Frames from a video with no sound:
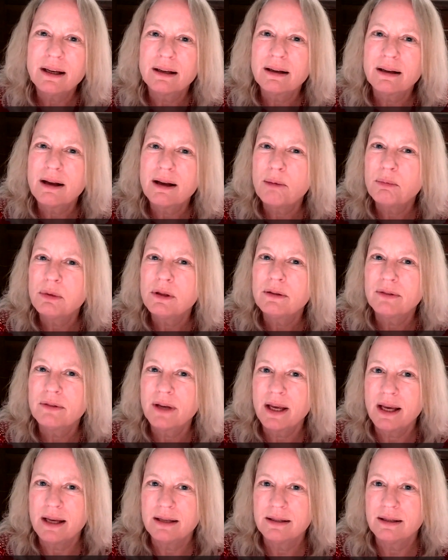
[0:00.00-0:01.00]
a couple of
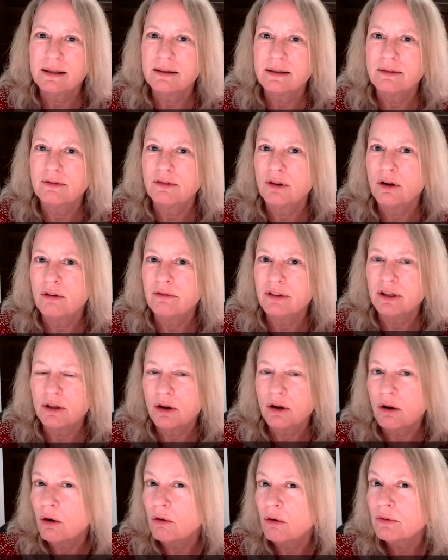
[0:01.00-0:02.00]
cases involving
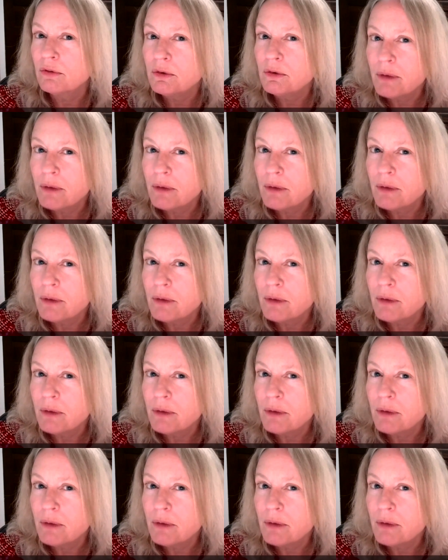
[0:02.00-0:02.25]
COVID